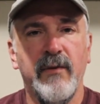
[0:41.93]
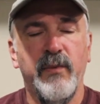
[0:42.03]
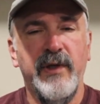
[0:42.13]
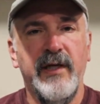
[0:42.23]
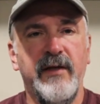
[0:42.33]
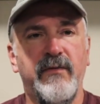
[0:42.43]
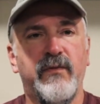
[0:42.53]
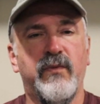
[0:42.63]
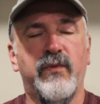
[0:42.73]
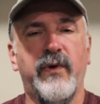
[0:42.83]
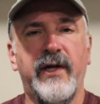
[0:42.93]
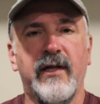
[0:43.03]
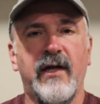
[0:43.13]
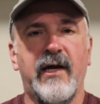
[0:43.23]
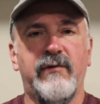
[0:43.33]
We read a
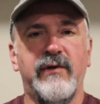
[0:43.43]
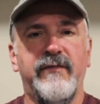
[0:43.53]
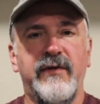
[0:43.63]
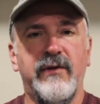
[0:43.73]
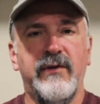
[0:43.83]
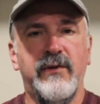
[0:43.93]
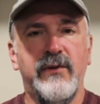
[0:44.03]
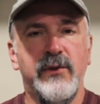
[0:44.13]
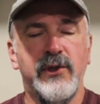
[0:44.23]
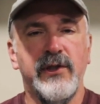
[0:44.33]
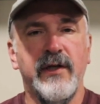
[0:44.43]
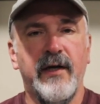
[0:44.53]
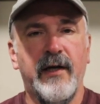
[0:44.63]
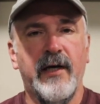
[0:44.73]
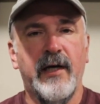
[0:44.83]
lot of reviews.
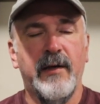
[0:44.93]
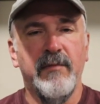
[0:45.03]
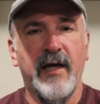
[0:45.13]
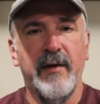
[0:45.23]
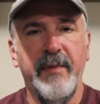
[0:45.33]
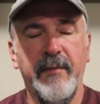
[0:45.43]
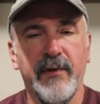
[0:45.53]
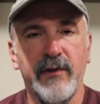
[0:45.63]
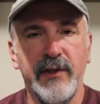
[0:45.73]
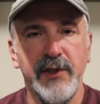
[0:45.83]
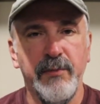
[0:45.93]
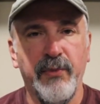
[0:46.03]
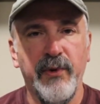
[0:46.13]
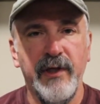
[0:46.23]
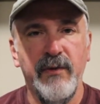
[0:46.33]
A lot of people are
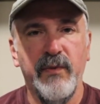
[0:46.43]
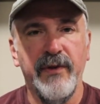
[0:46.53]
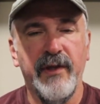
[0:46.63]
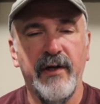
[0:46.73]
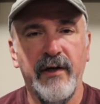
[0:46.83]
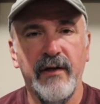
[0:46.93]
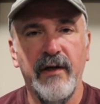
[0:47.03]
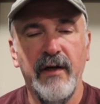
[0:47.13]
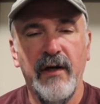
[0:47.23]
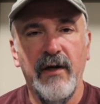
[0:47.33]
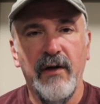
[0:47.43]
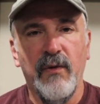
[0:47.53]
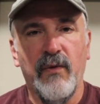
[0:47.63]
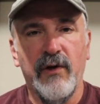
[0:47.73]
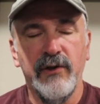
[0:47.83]
disappointed with their
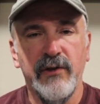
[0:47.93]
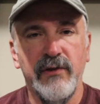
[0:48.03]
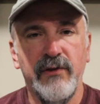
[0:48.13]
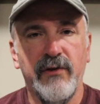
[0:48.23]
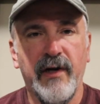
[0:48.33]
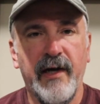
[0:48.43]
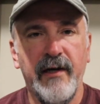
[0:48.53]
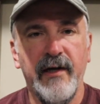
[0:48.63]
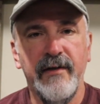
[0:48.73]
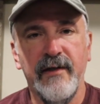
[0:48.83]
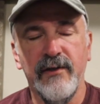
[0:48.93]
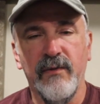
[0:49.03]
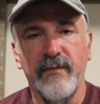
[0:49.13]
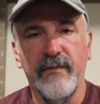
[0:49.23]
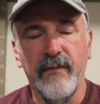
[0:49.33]
washer and dryer. It
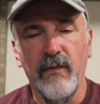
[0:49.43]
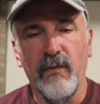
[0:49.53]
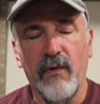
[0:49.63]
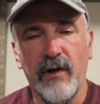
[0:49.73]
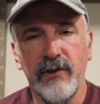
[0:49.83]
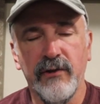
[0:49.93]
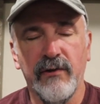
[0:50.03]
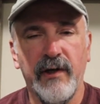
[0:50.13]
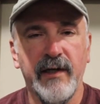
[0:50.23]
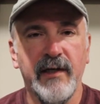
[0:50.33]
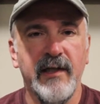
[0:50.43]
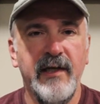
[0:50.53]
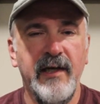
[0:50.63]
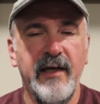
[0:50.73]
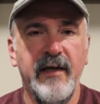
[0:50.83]
doesn't wash
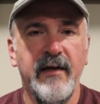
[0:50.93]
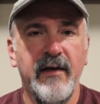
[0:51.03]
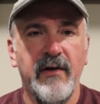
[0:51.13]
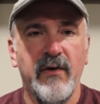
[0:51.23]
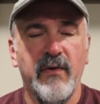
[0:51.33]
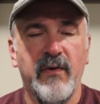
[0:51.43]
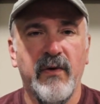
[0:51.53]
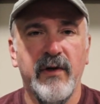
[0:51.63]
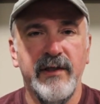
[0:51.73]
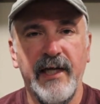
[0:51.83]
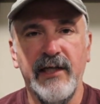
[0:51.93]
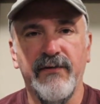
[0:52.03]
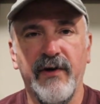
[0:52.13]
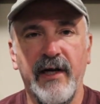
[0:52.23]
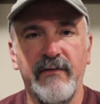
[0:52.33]
correctly, or it takes
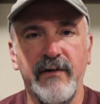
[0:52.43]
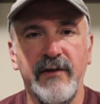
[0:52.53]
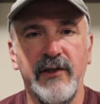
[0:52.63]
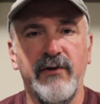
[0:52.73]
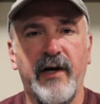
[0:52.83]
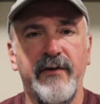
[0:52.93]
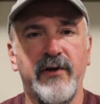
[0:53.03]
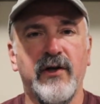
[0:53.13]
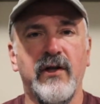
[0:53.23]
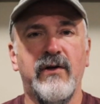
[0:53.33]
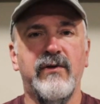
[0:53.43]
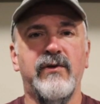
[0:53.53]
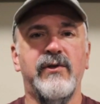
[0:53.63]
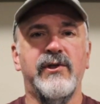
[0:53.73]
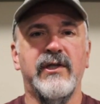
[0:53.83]
forever to dry their
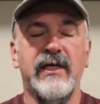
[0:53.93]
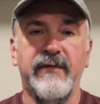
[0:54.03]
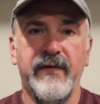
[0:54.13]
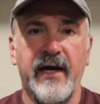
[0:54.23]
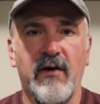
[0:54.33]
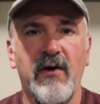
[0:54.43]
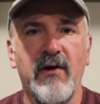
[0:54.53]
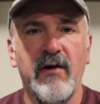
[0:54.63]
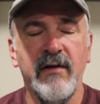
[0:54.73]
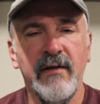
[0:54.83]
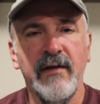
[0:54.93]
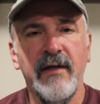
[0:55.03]
clothes, if at all.